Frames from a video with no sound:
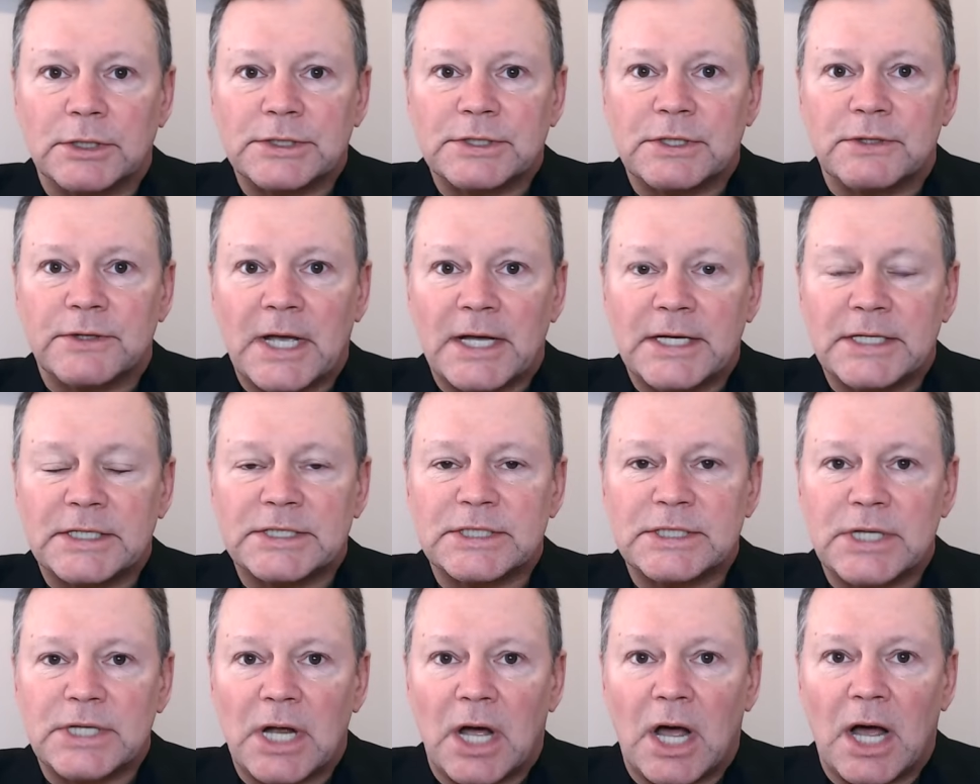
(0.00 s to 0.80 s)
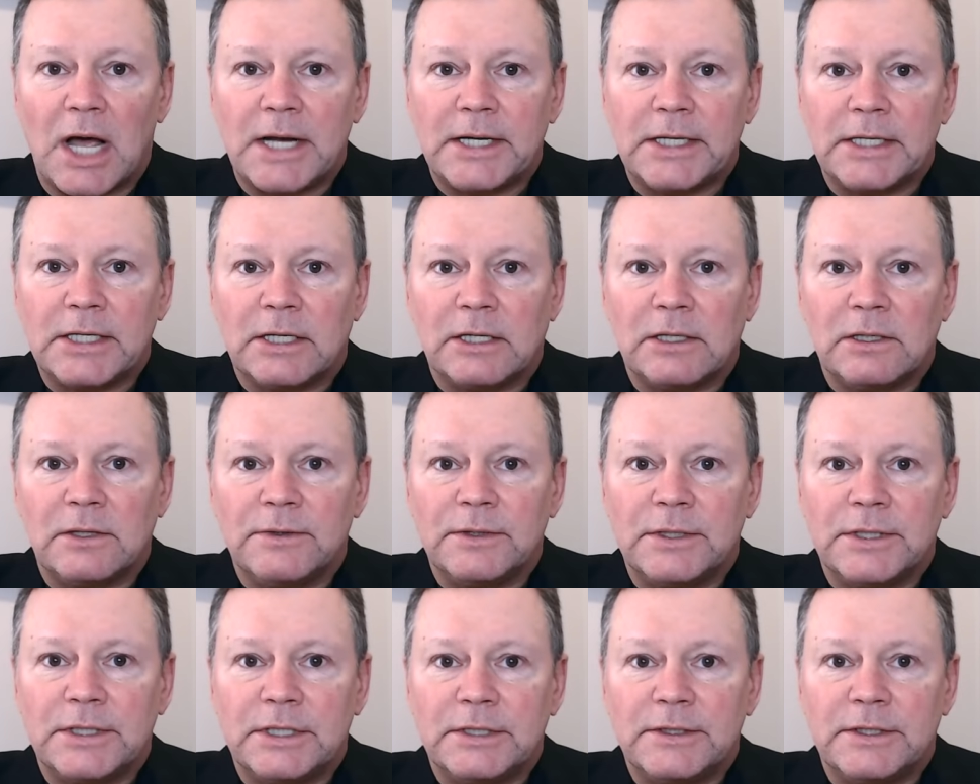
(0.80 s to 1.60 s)
So that is not
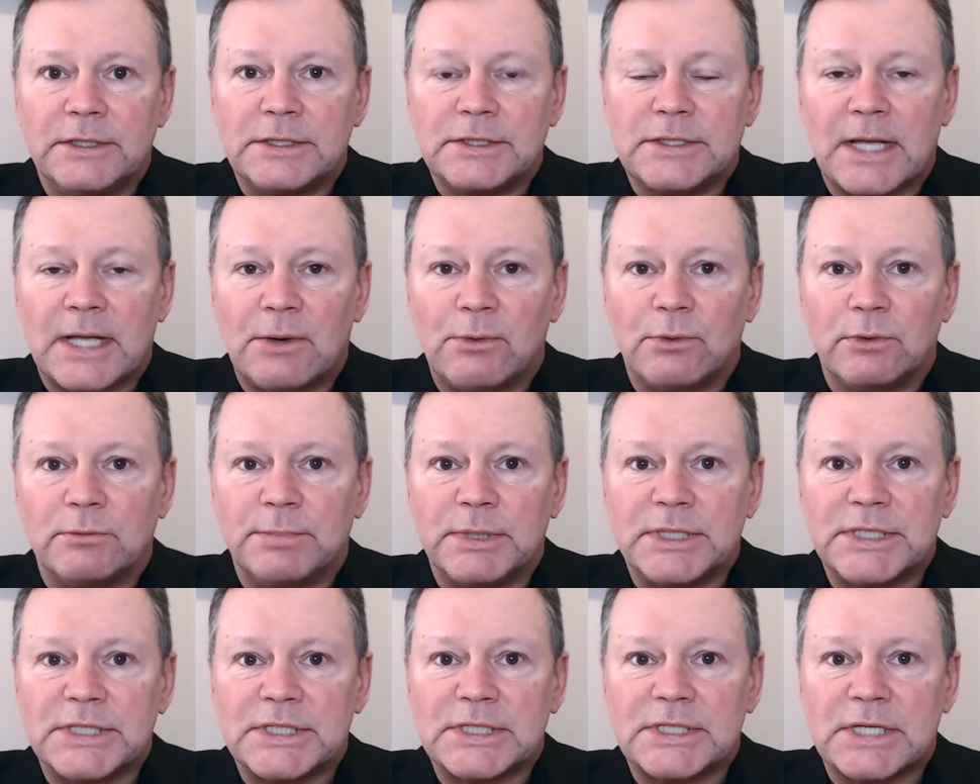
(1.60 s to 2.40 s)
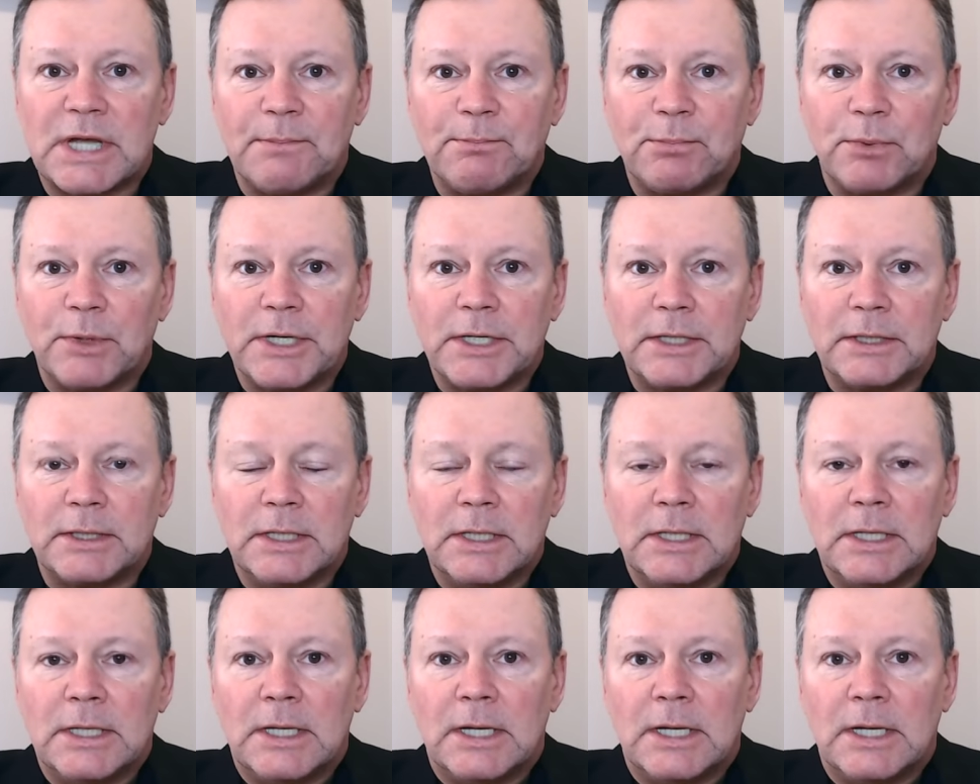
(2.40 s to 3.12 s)
included in this. That would be separate.